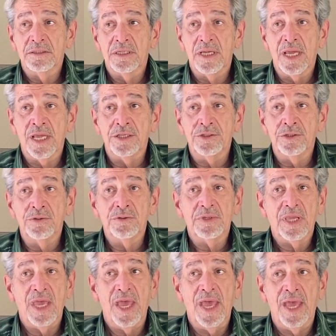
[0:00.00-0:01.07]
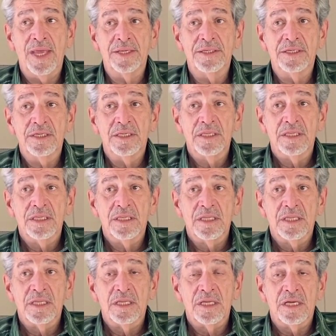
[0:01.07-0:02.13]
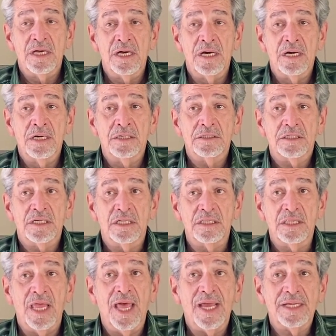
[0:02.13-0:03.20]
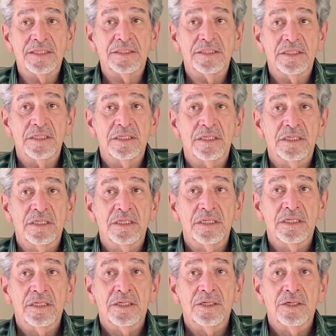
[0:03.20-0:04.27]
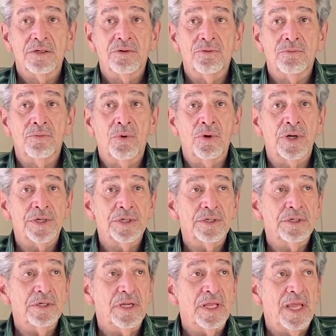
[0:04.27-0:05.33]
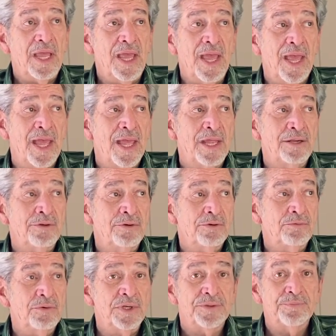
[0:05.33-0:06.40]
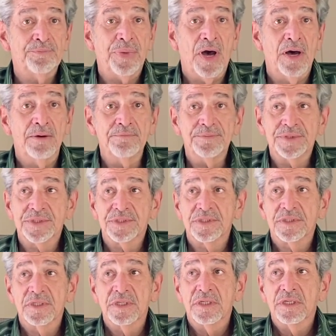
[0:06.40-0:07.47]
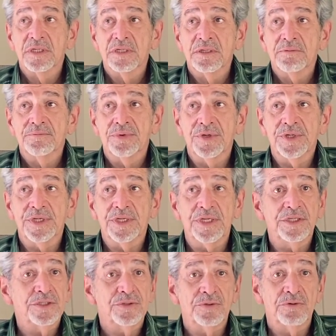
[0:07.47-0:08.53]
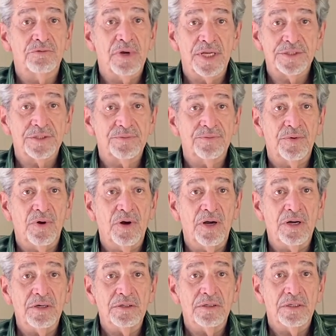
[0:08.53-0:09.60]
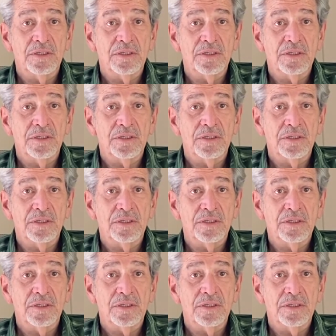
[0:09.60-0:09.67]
And you can collect water and with pumps put it into a reservoir